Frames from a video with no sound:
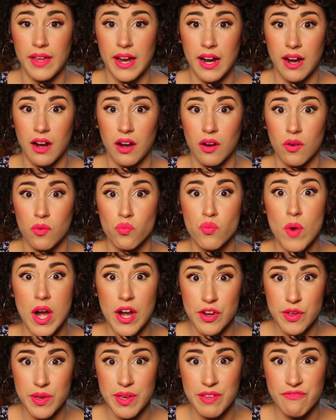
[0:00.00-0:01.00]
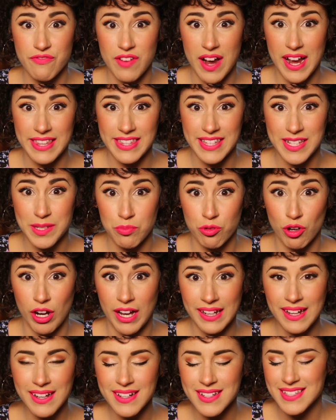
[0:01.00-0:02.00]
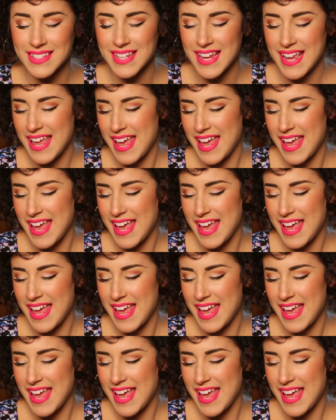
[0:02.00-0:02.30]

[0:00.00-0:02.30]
there where you can find these products.